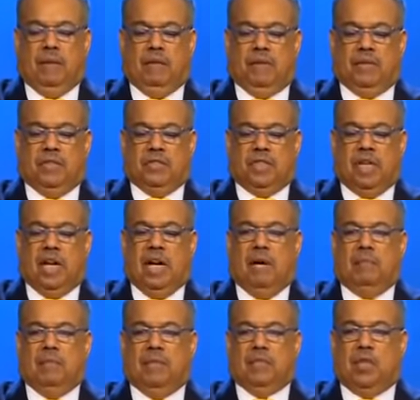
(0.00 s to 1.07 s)
this
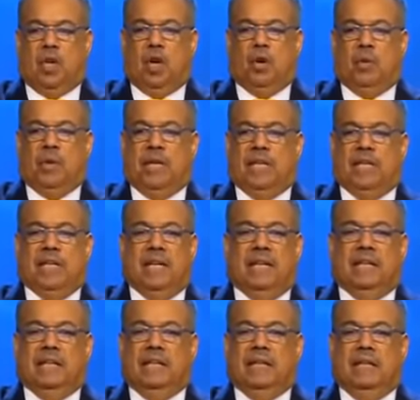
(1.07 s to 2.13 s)
job is already
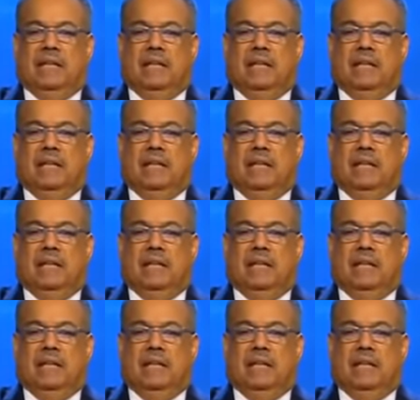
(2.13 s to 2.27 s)
done.